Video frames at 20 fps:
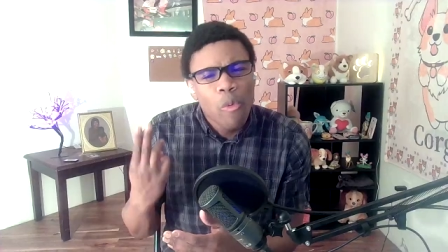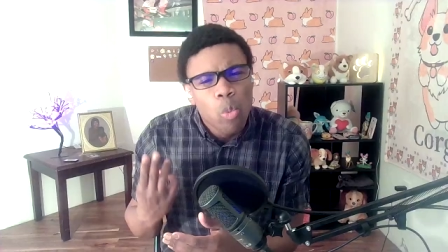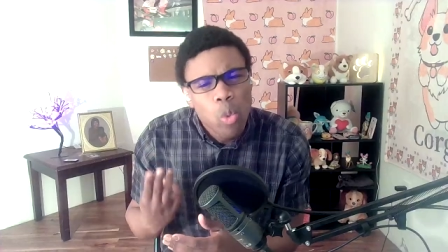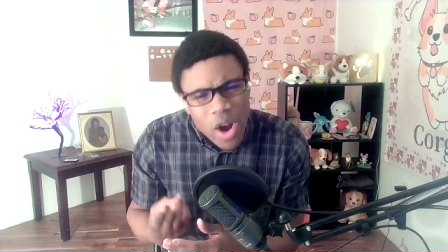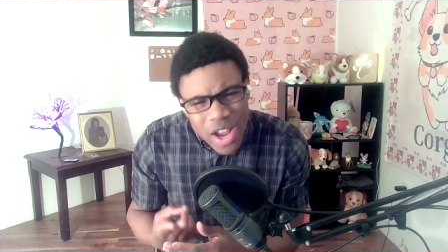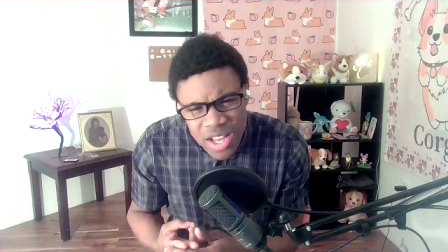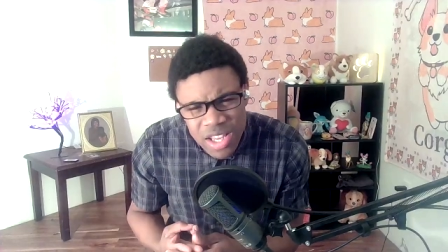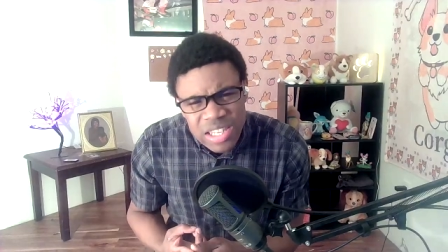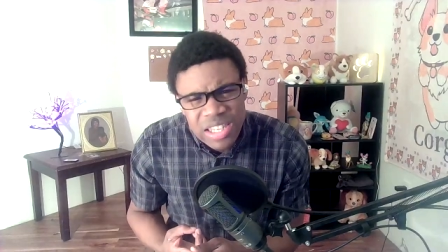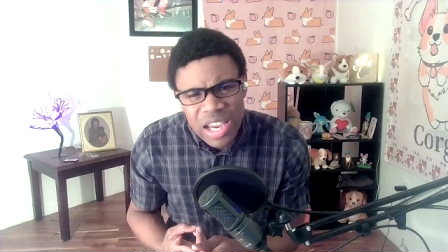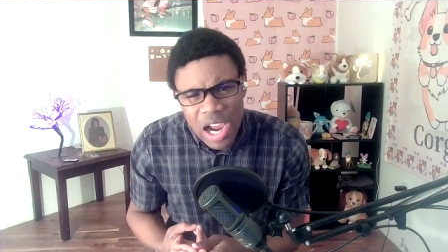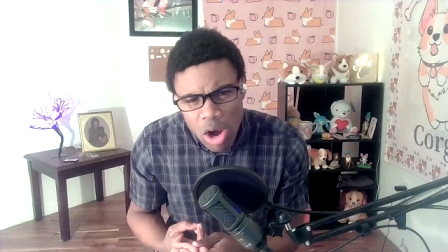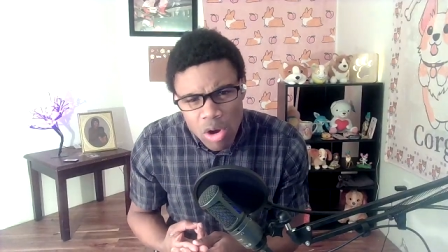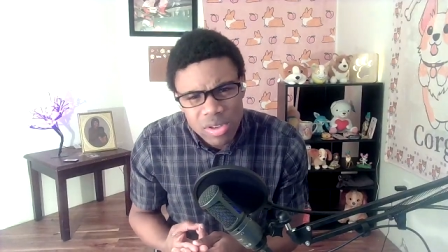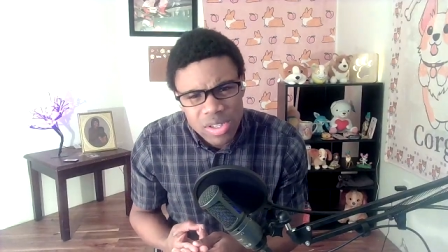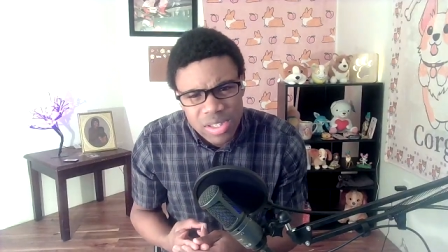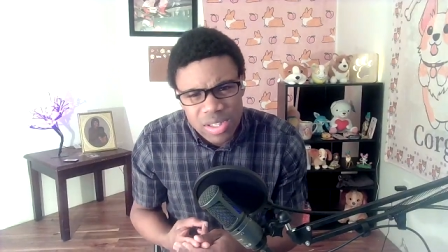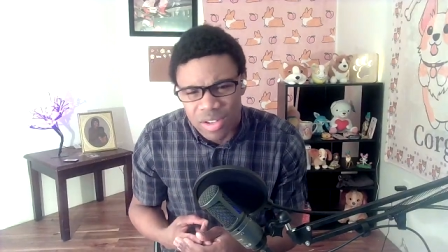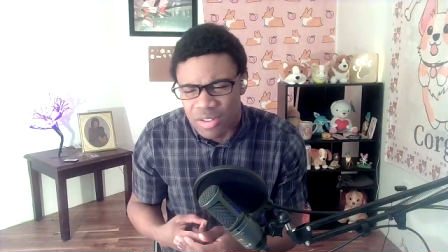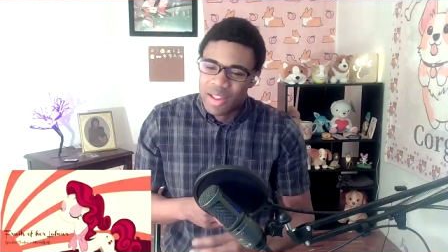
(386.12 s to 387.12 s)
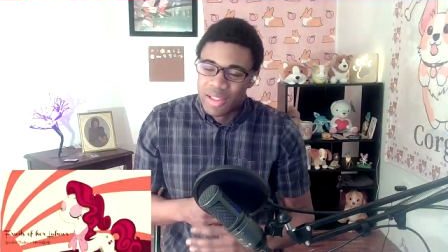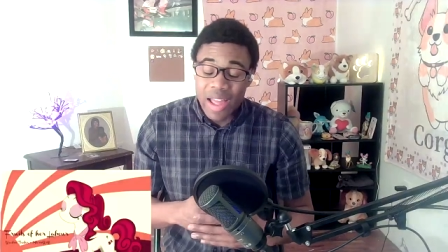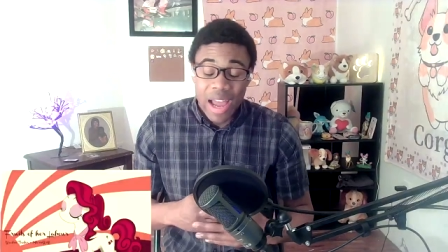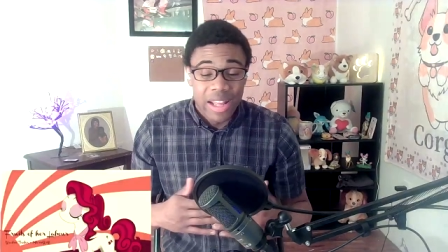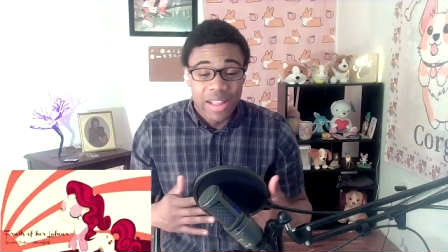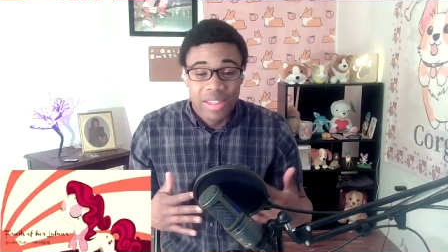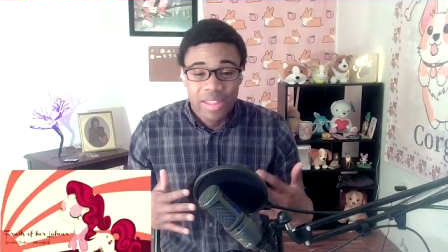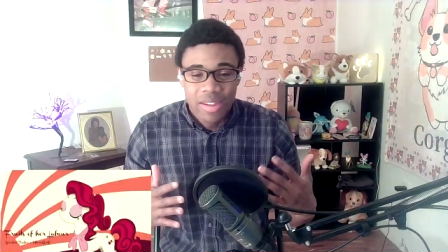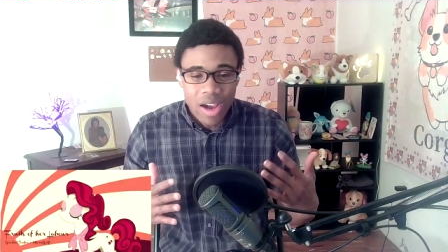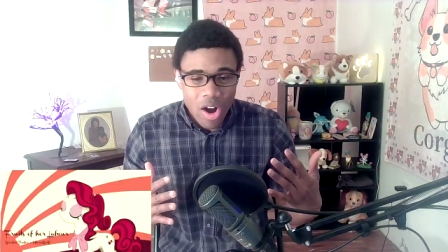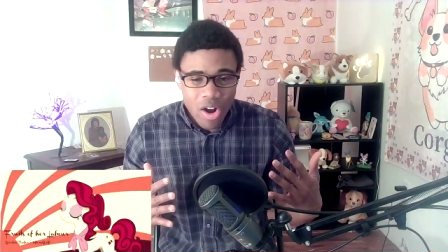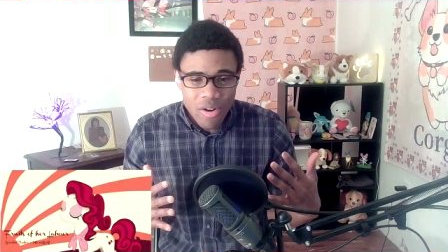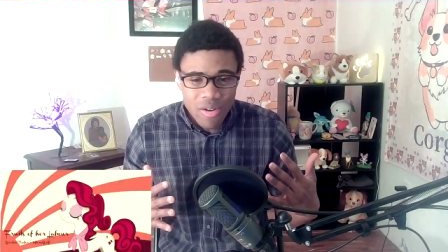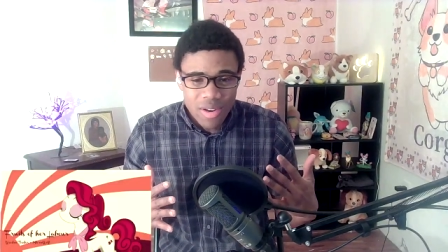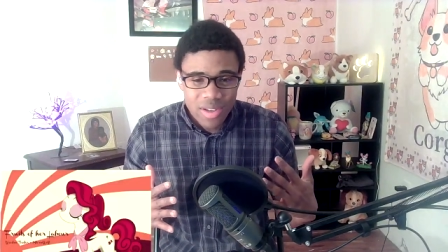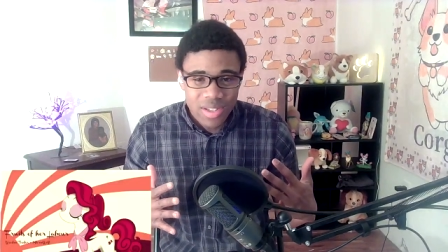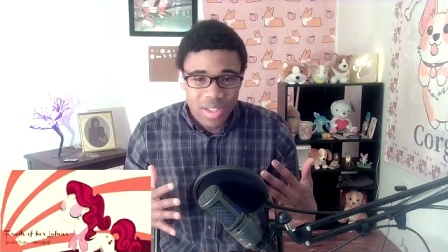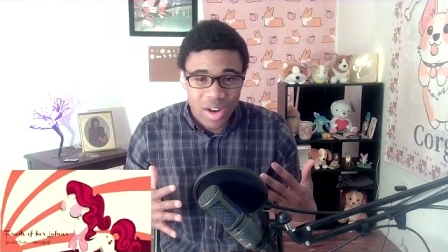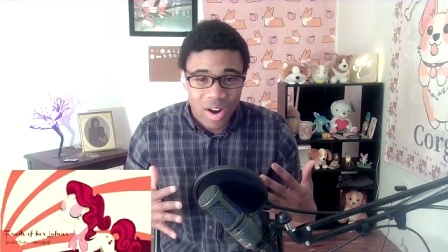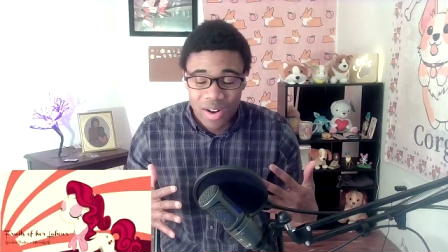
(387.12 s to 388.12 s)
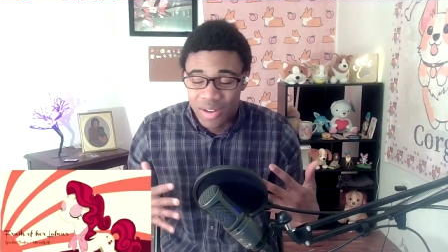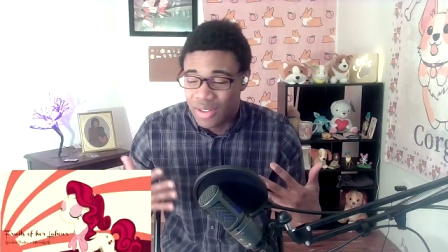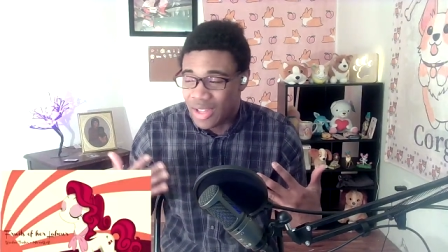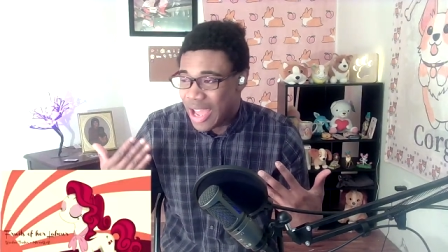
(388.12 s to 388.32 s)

Wooden Toaster. Like, those are